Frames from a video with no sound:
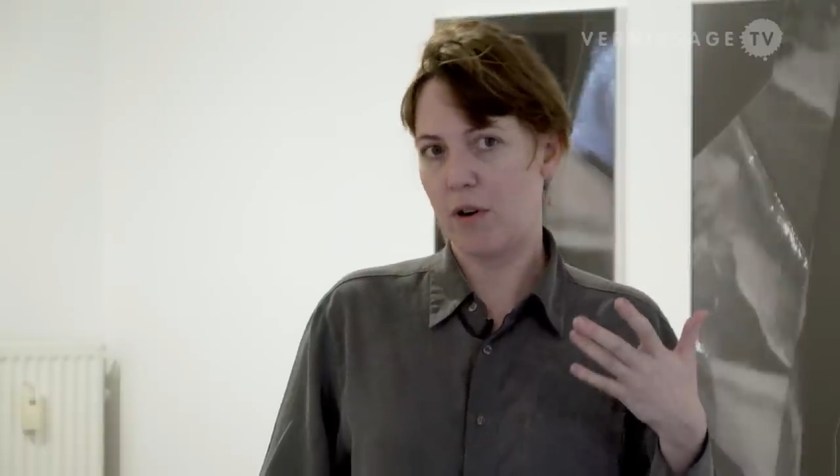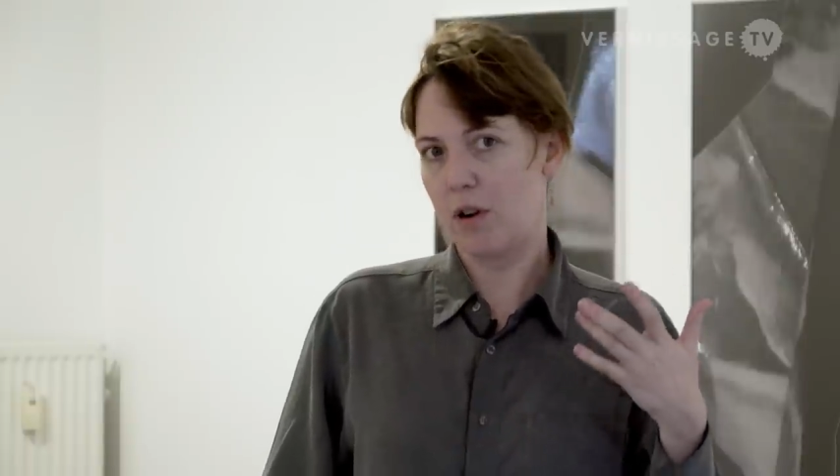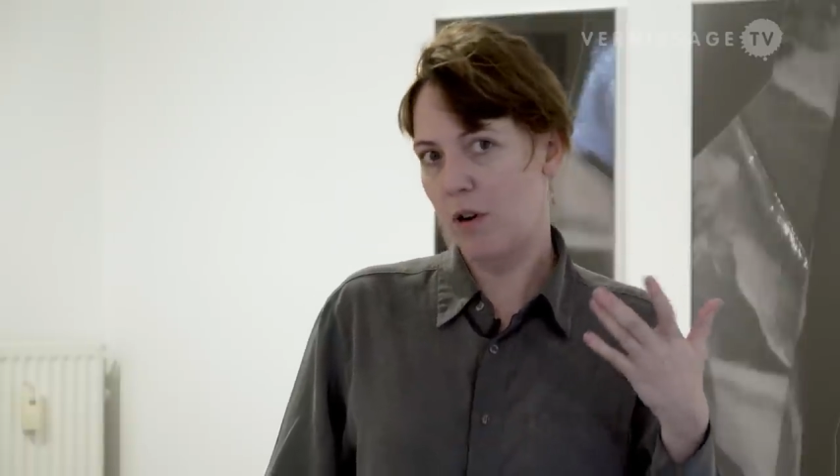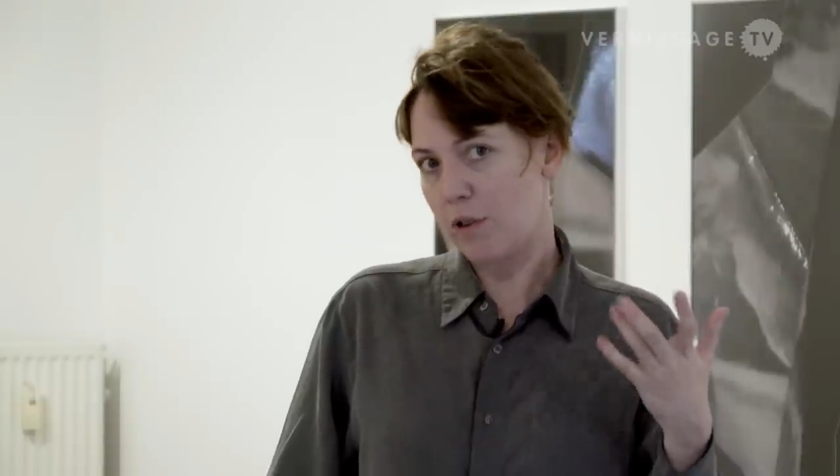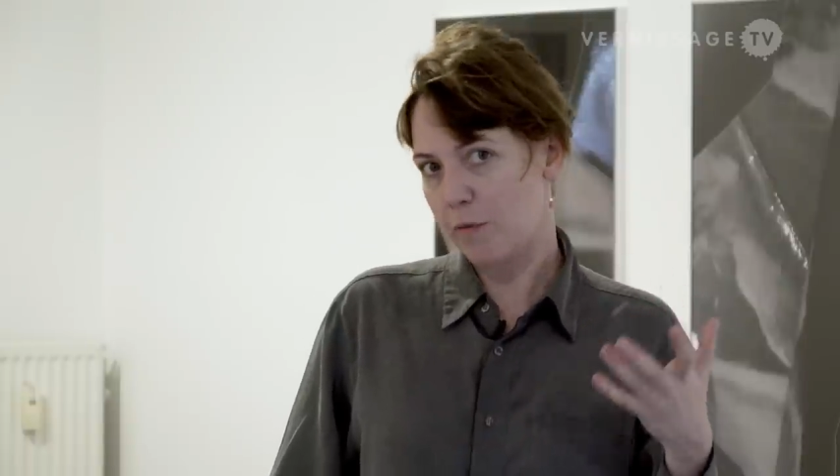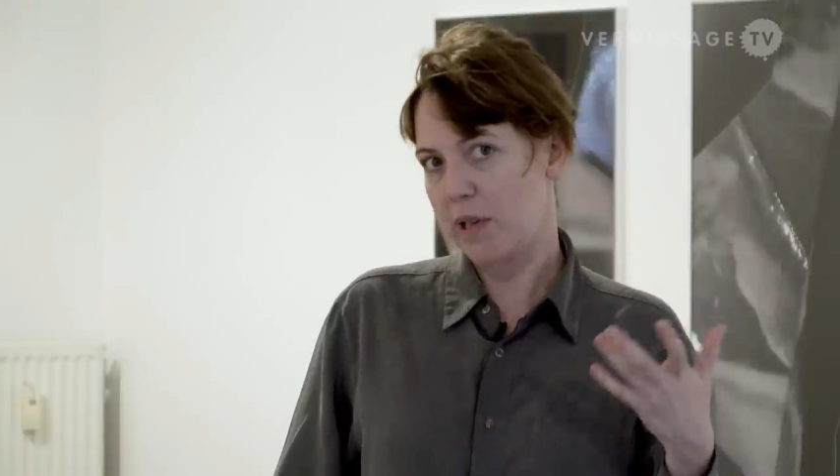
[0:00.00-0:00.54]

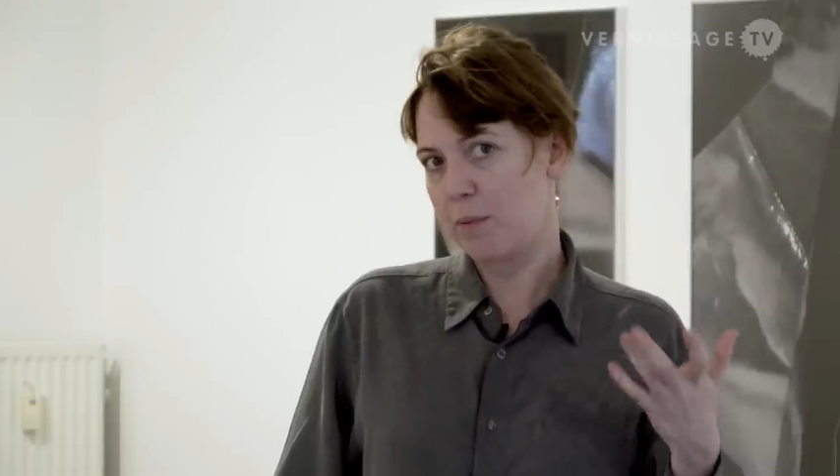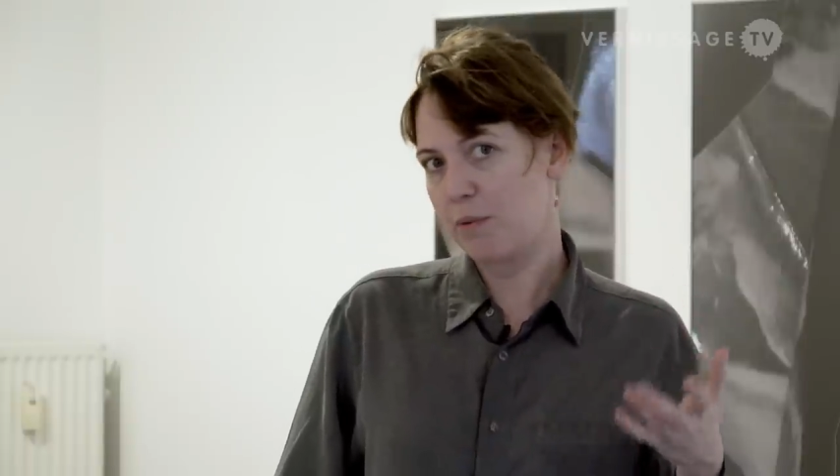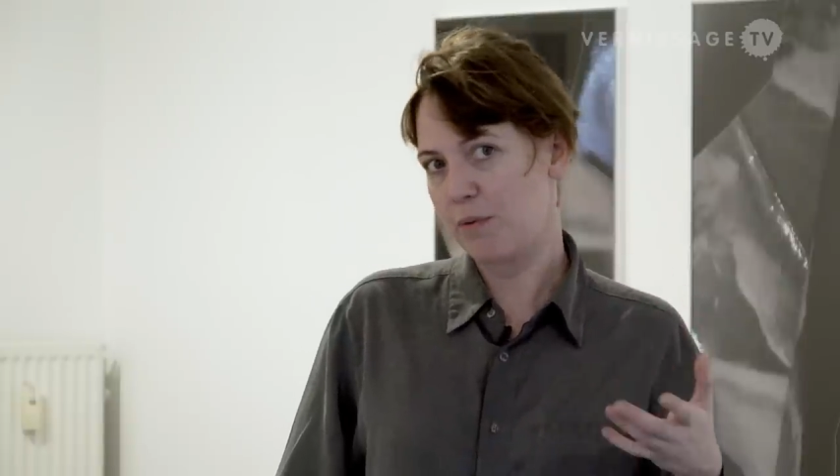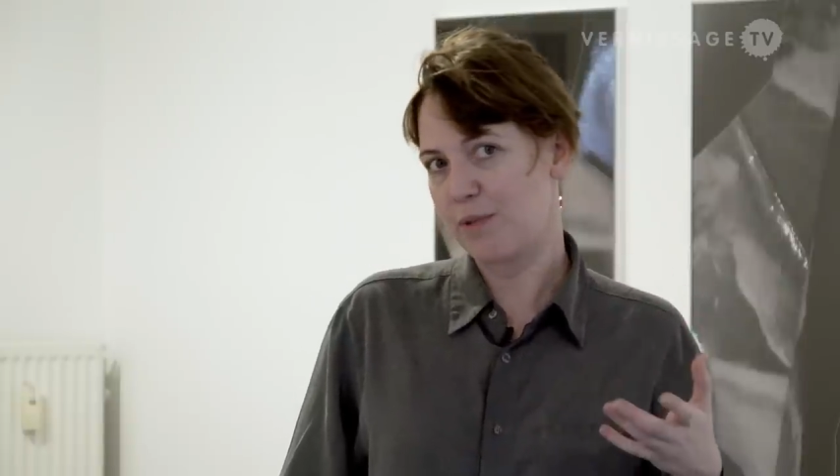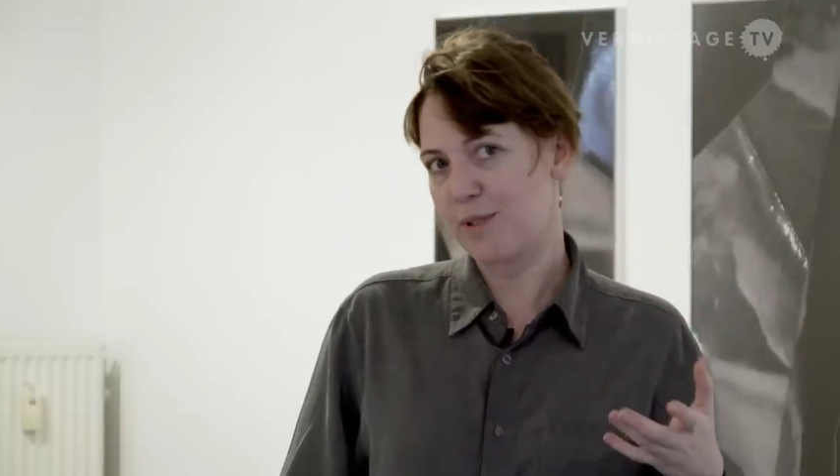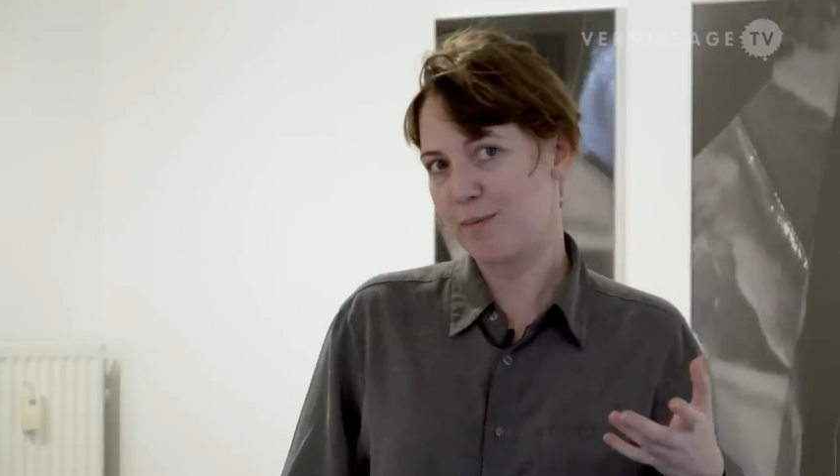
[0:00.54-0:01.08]
lot of
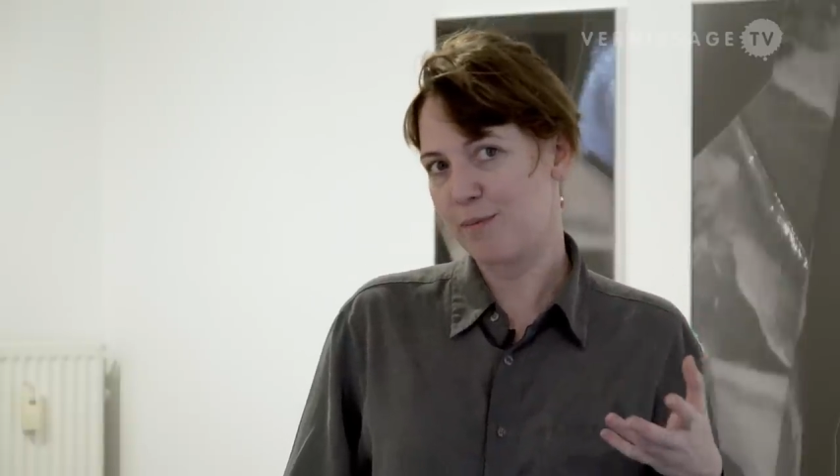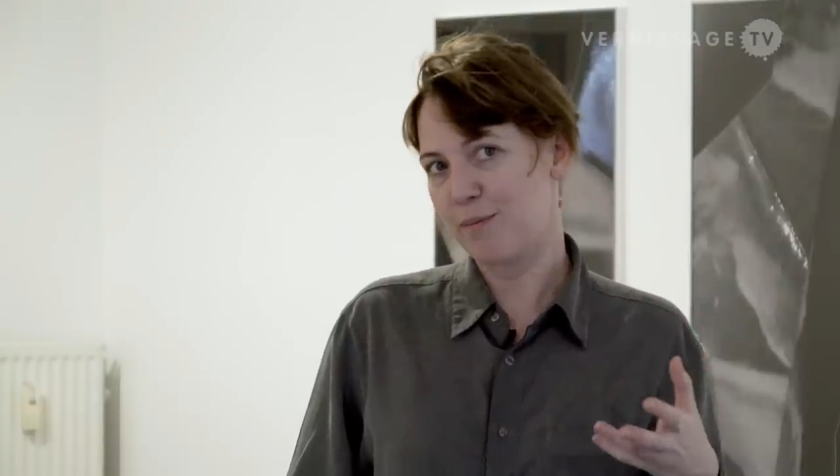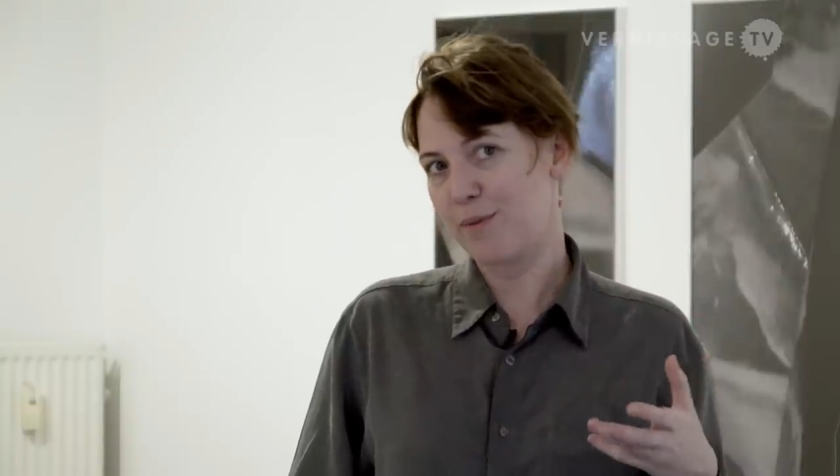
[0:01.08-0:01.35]
people's